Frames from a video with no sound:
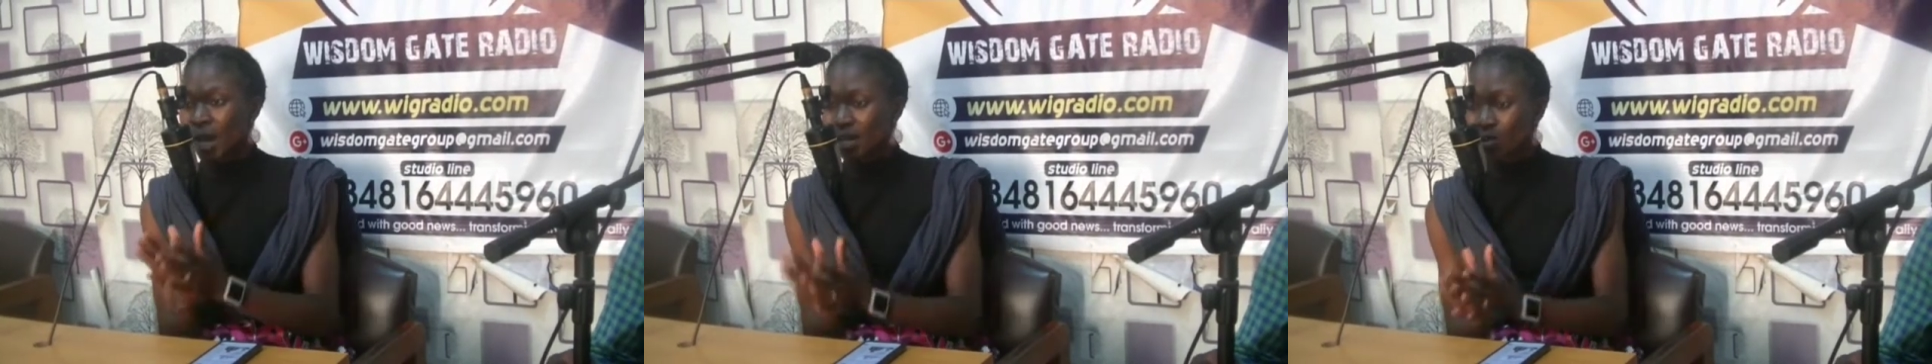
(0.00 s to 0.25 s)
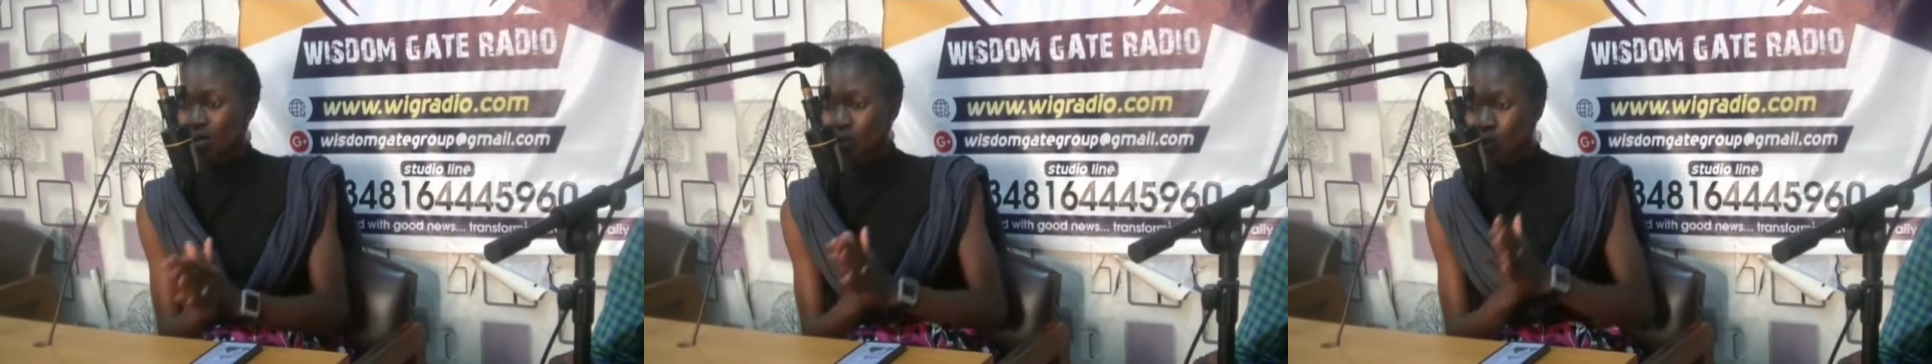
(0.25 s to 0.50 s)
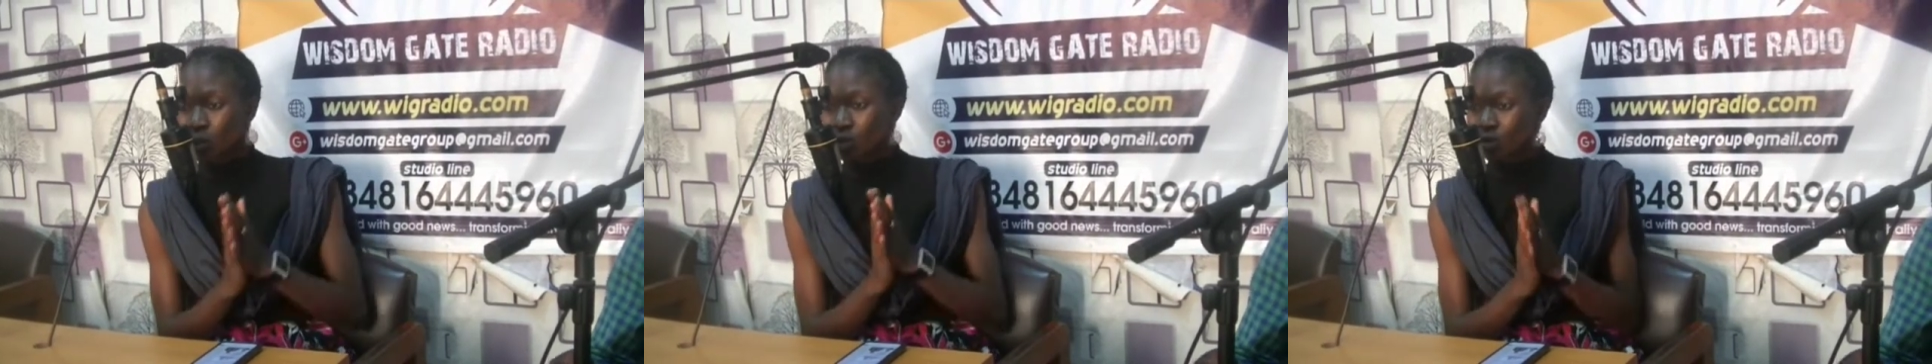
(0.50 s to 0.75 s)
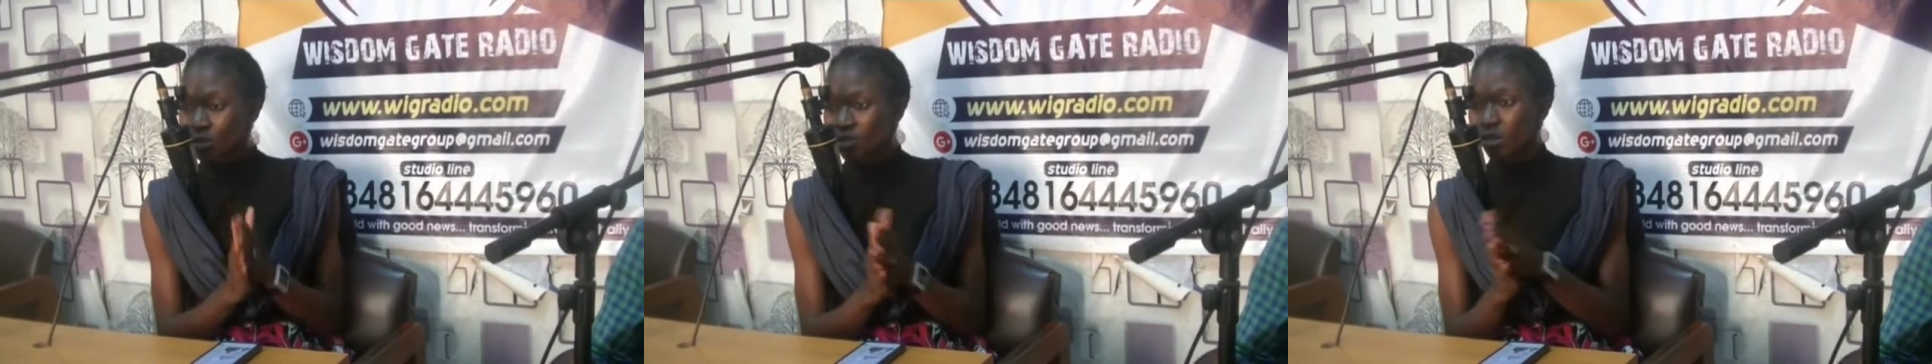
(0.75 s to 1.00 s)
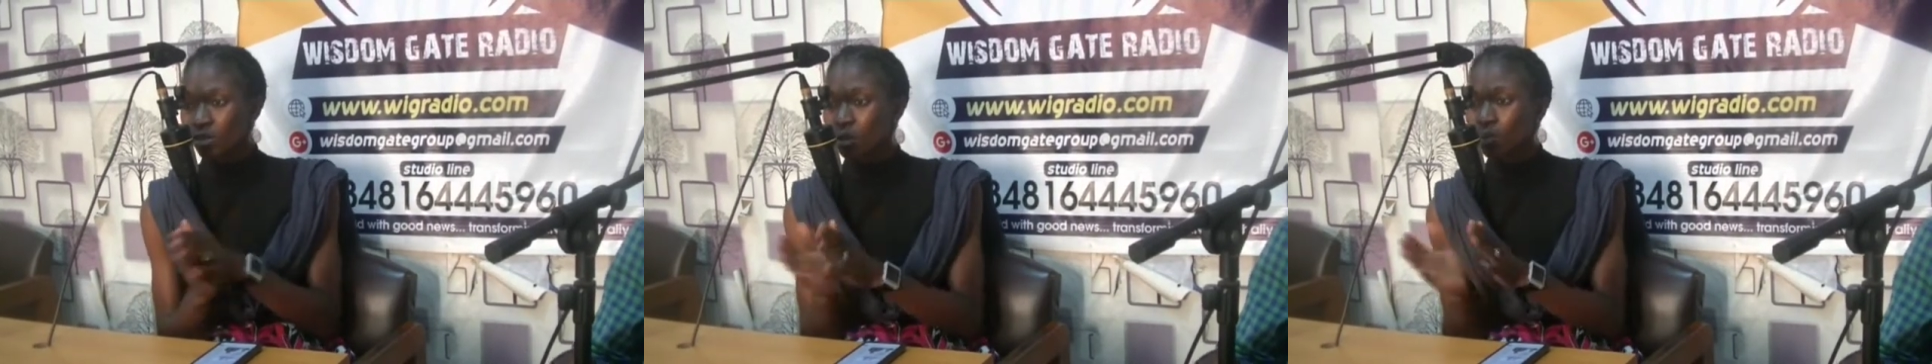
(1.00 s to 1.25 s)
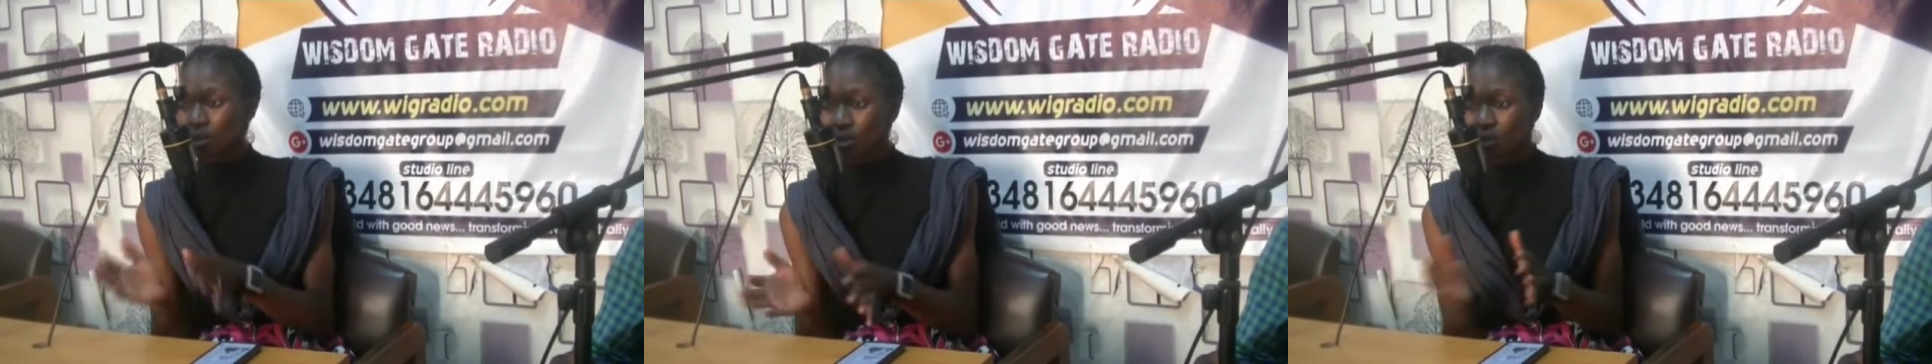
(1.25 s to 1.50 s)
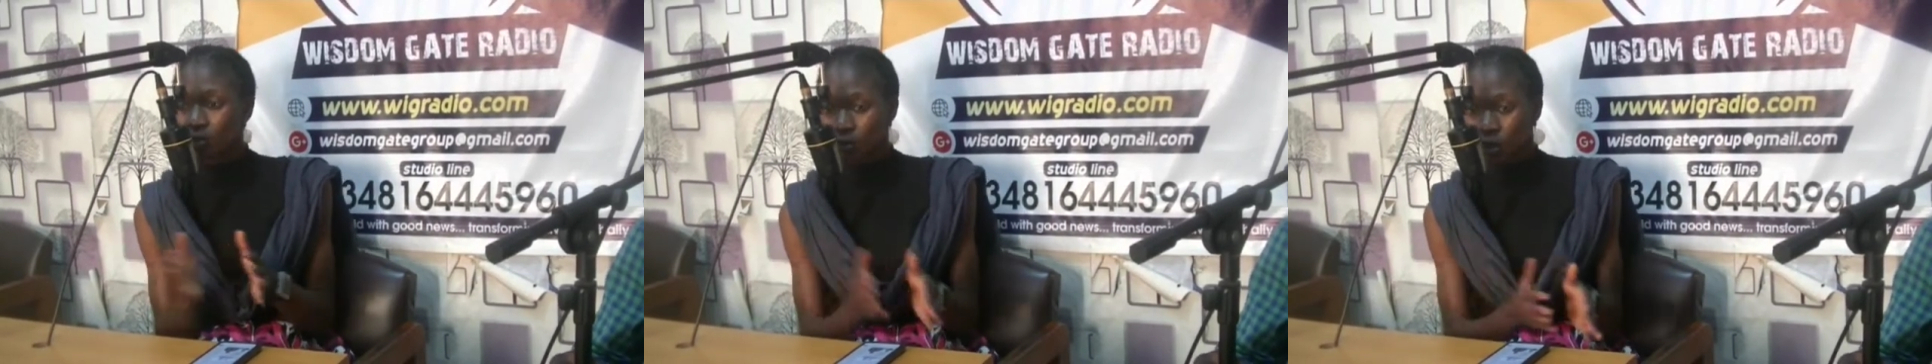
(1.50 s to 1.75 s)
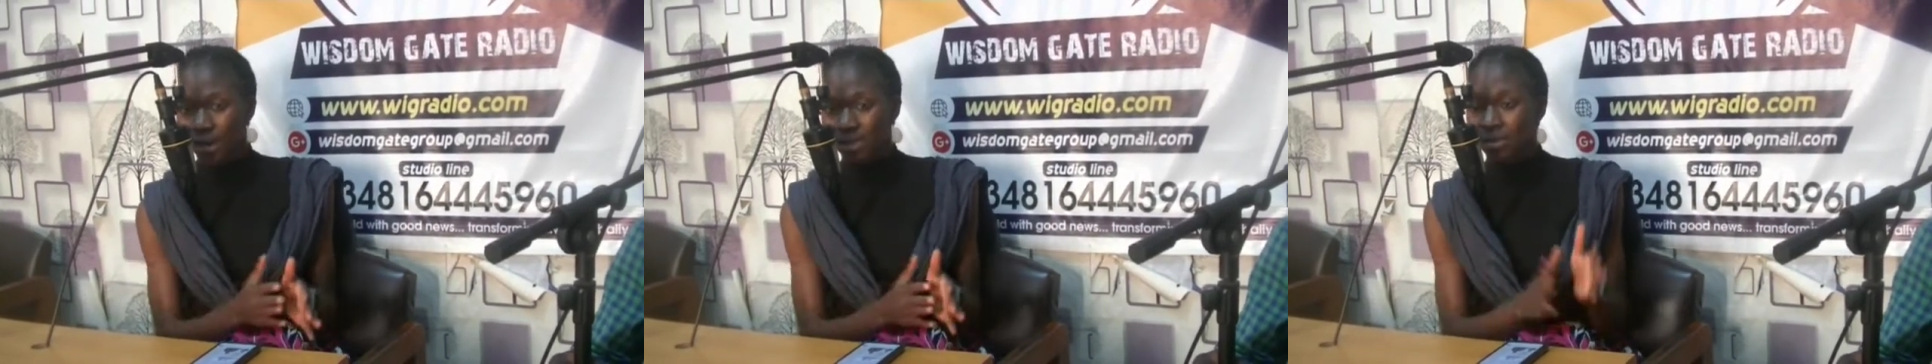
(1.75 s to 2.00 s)
As long as you're a Christian, you're a body of
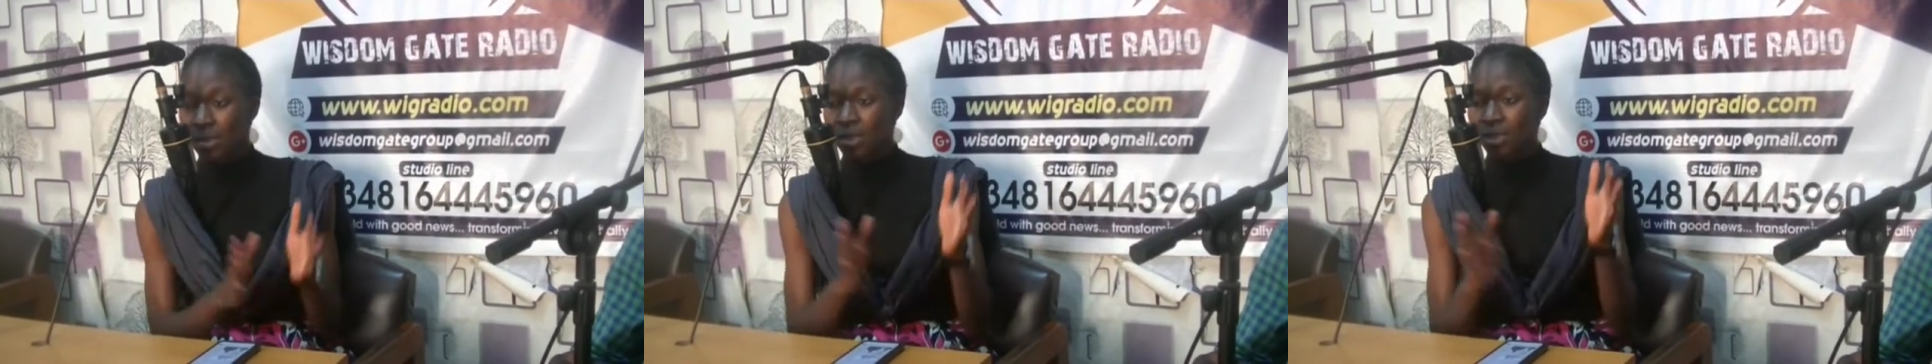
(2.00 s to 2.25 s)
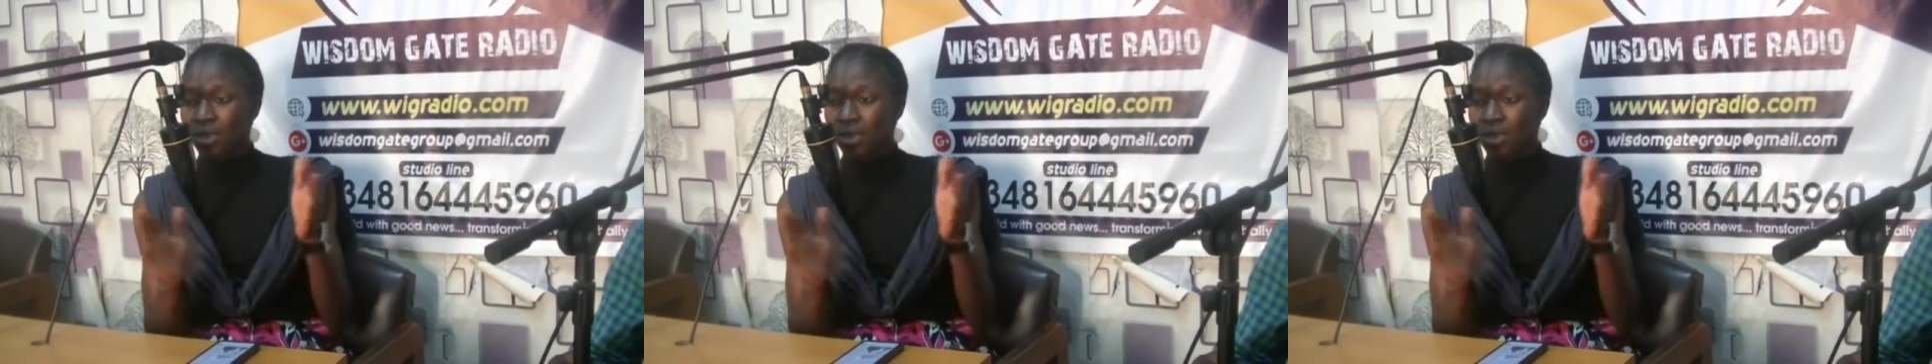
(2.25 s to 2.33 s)
Christ,